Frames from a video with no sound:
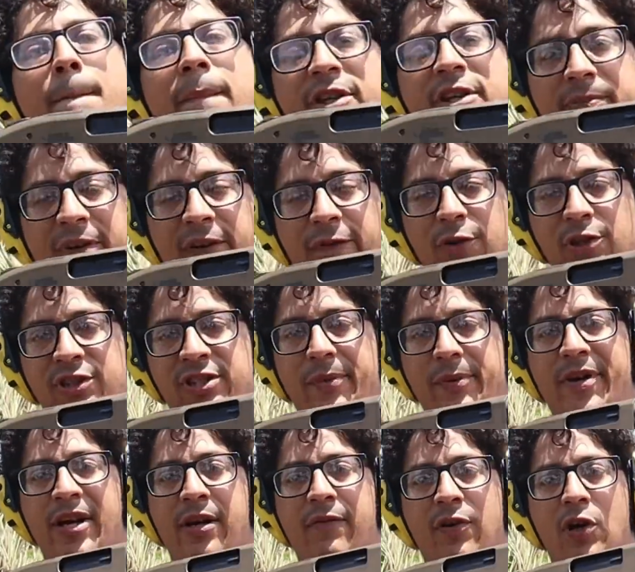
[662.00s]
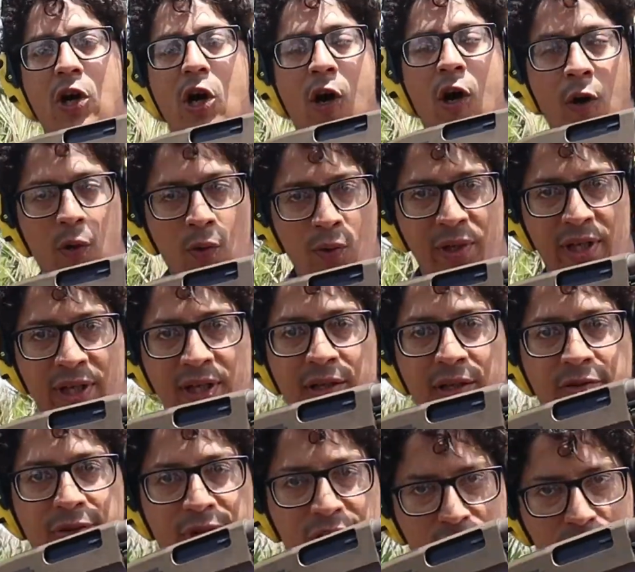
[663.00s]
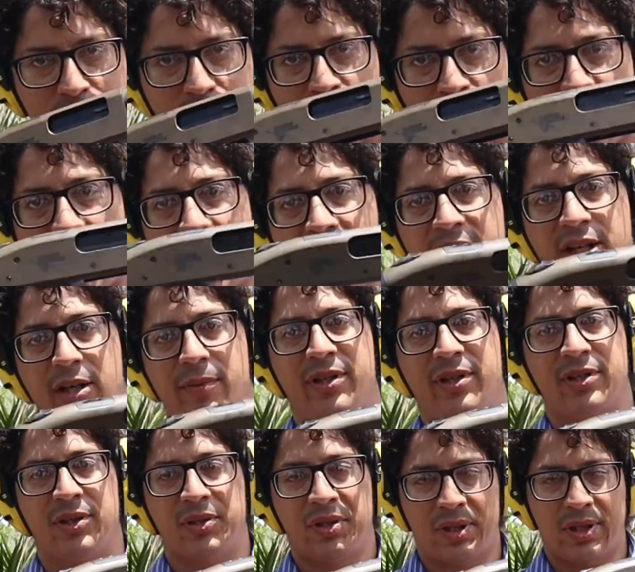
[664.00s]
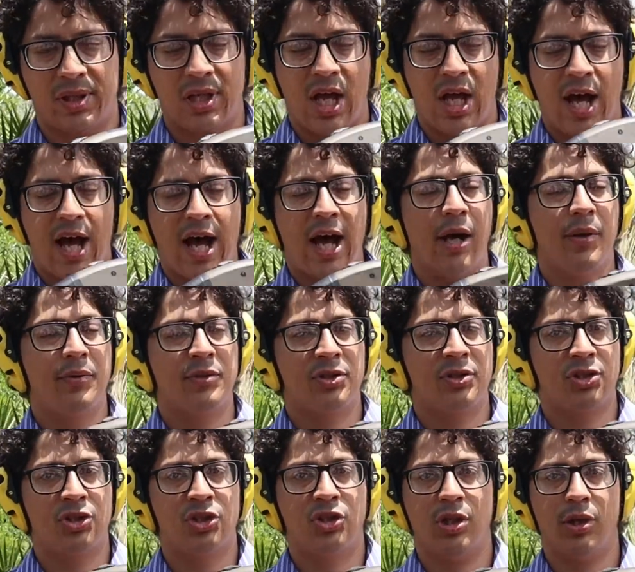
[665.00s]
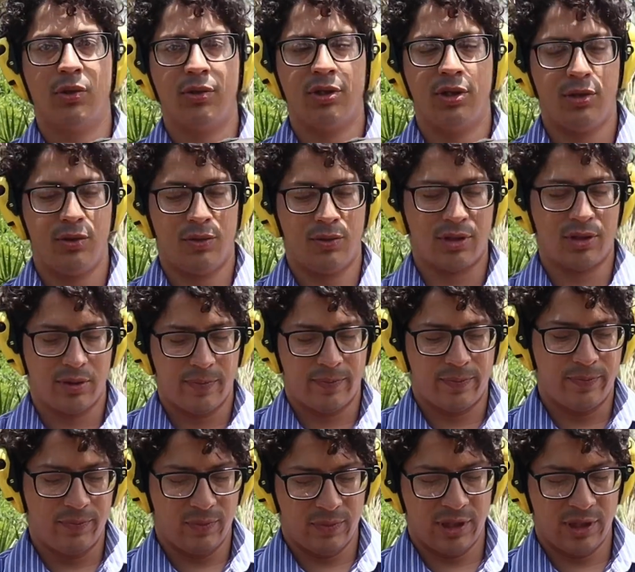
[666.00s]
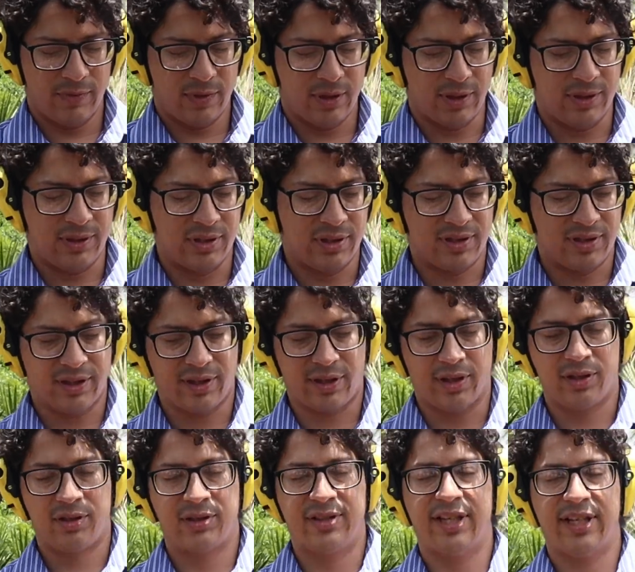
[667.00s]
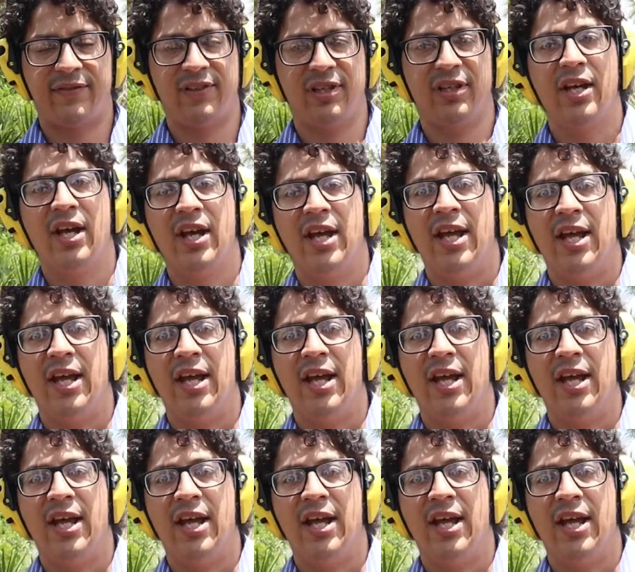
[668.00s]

but it's my first time ever owning a traditional shotgun, because I was so used to, even though it doesn't allow safety,